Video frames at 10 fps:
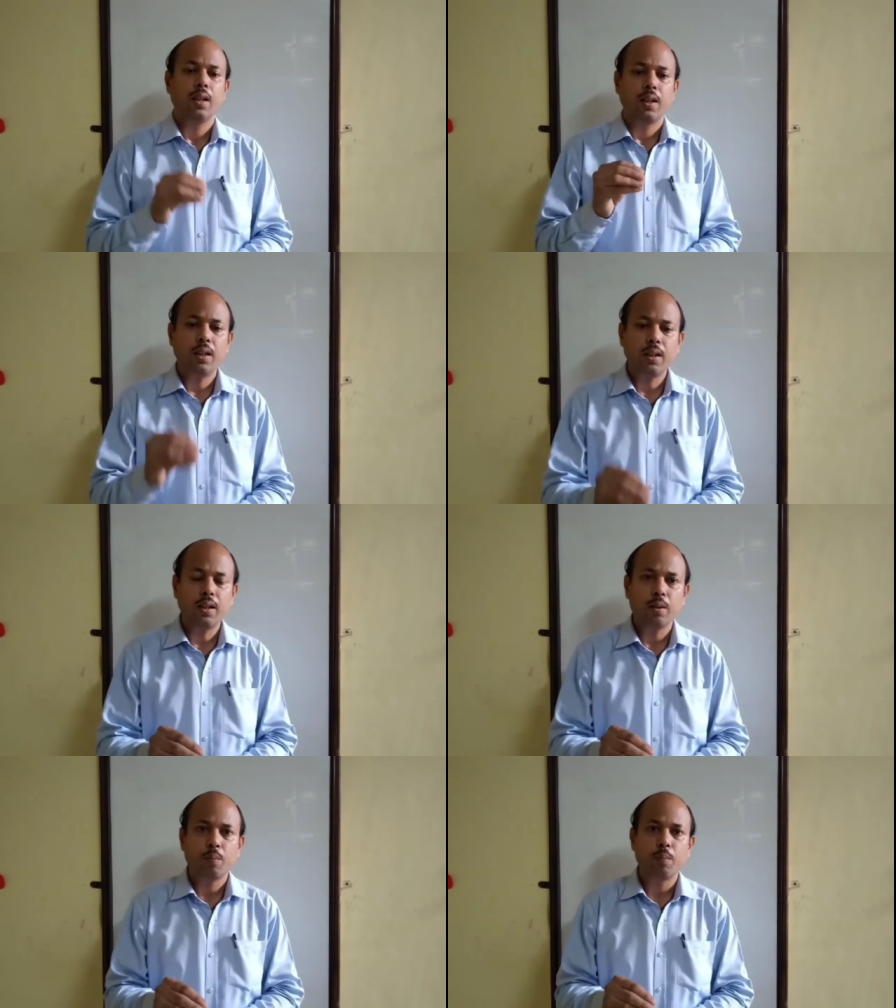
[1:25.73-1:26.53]

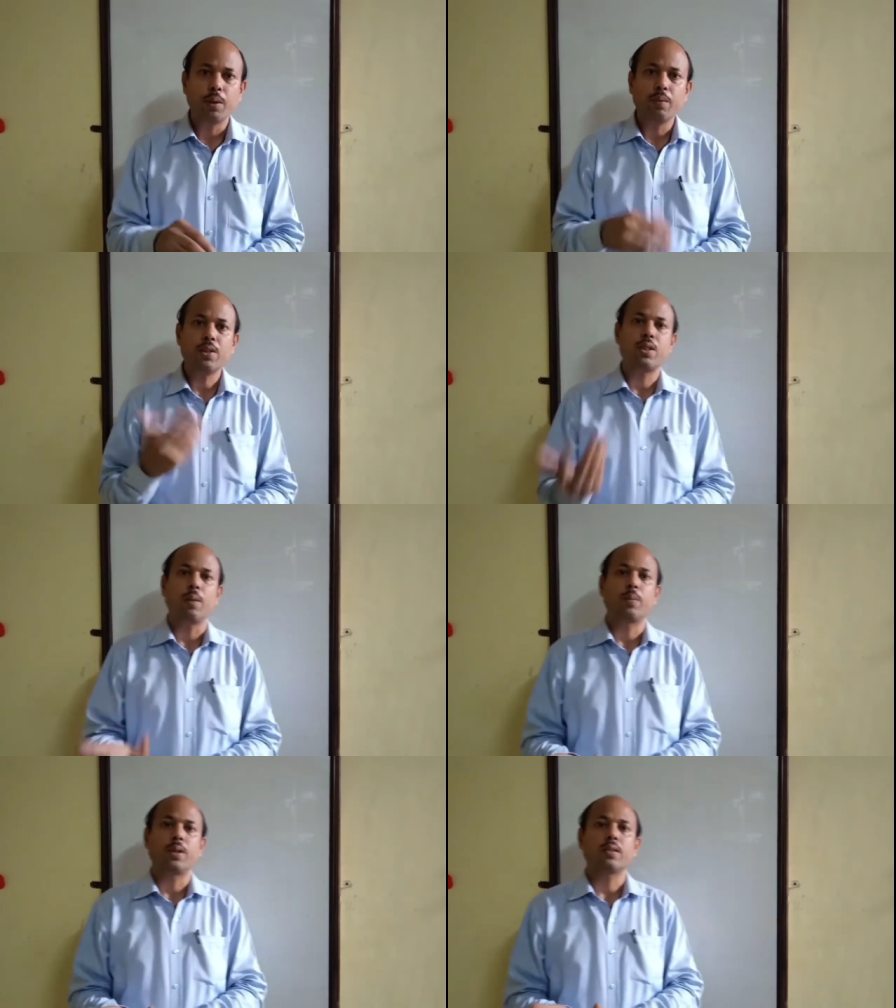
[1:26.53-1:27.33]
In previous
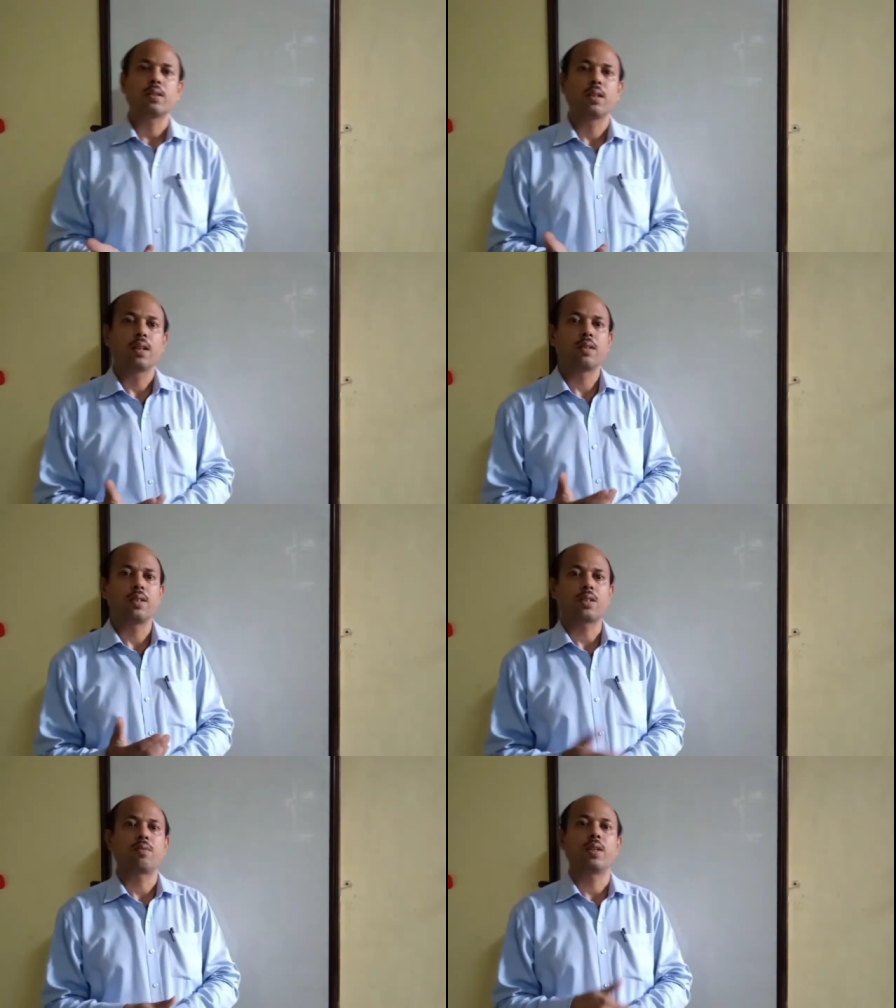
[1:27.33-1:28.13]
chapters,
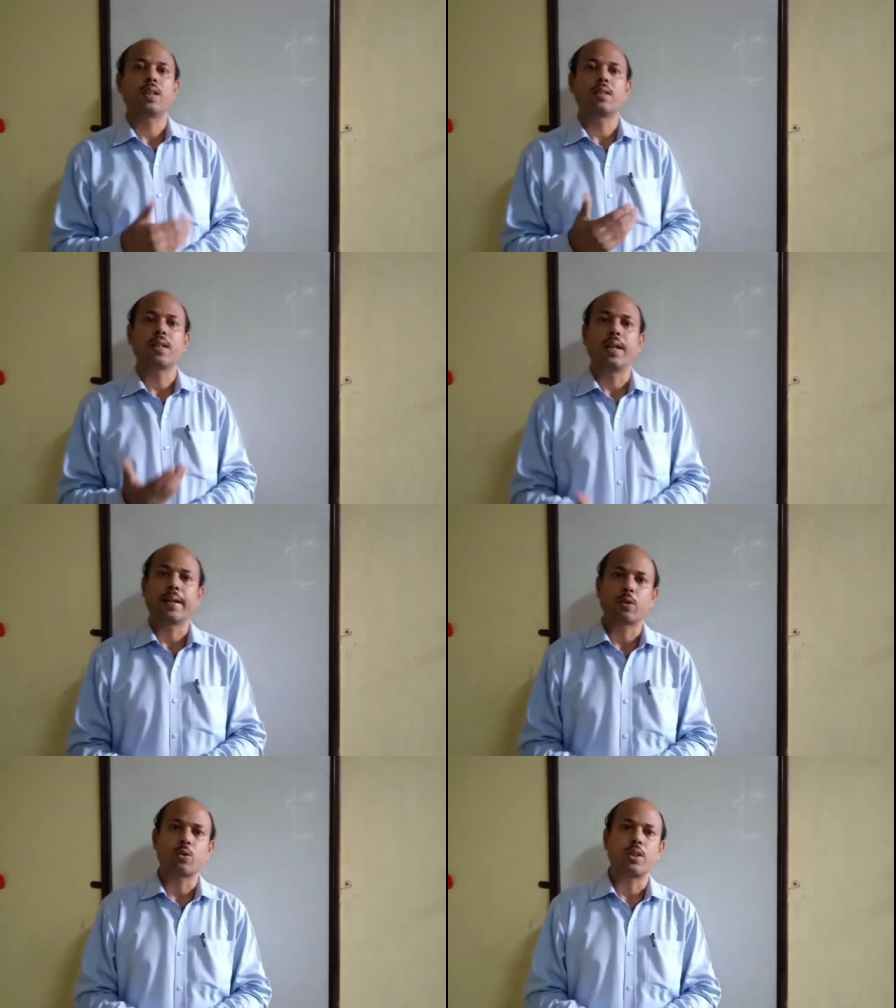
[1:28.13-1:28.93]
just we can say
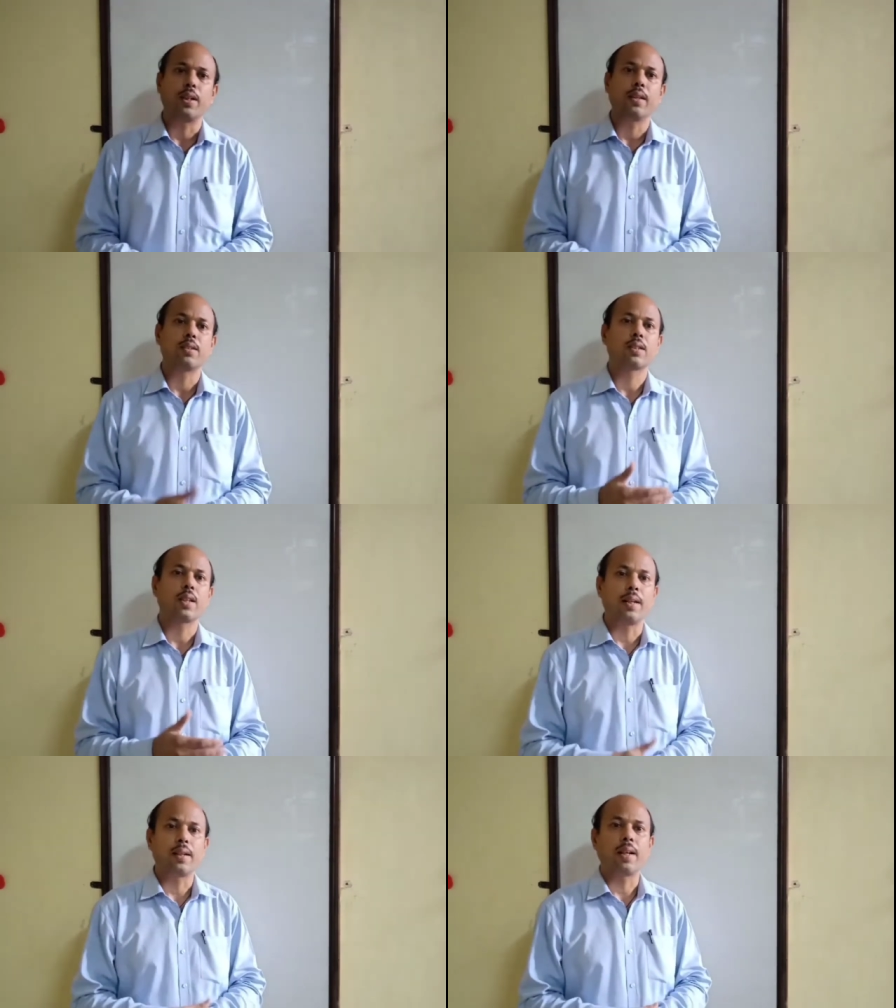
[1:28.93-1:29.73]
electrostatics,
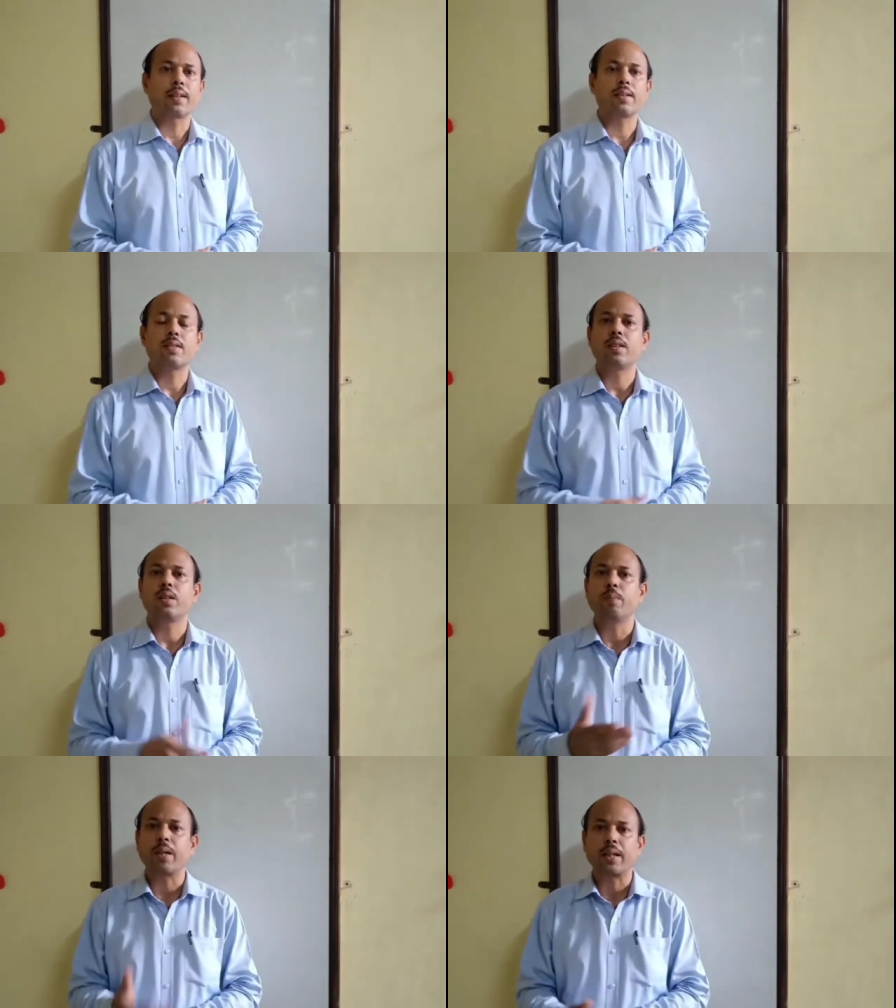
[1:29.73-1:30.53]
current, electricity,
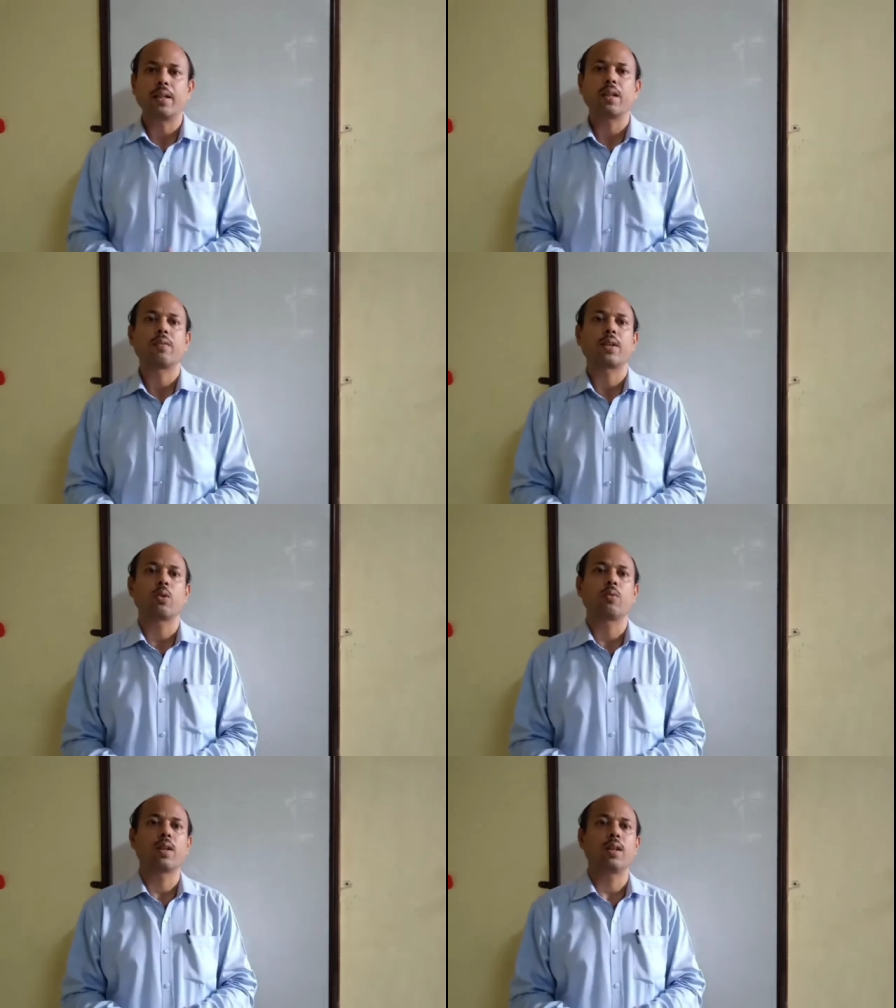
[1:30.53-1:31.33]
magnetic effect
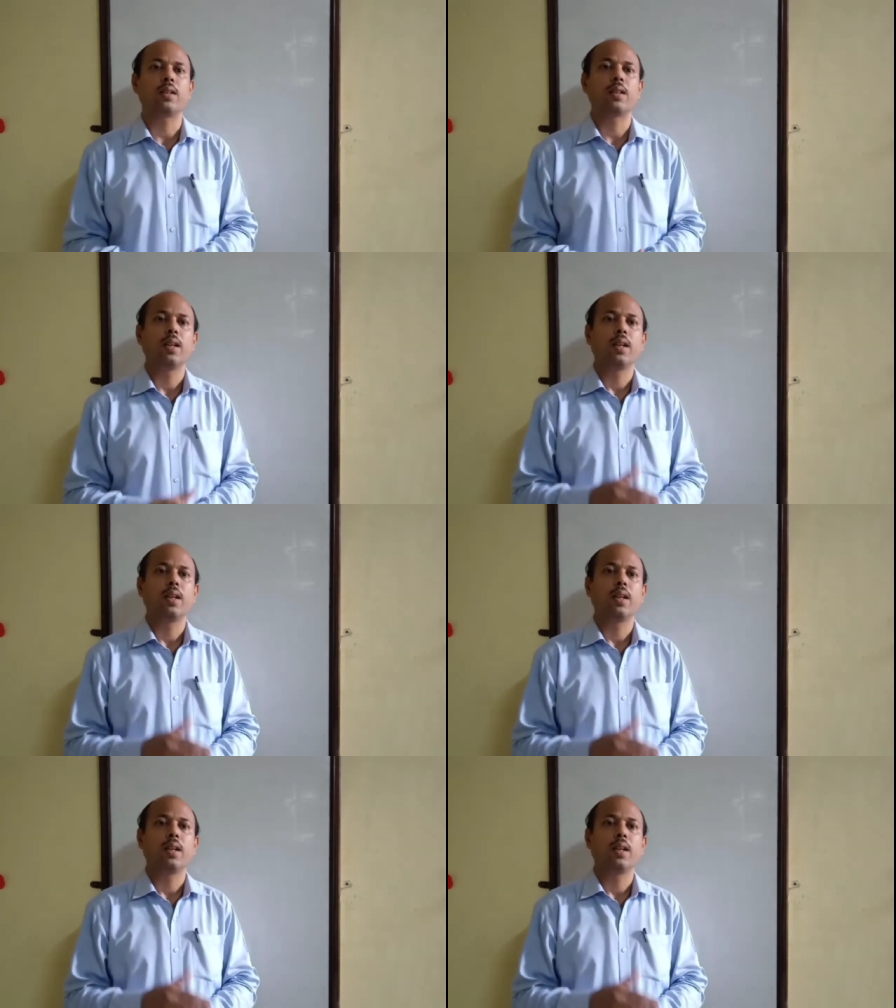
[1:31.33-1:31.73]
of current.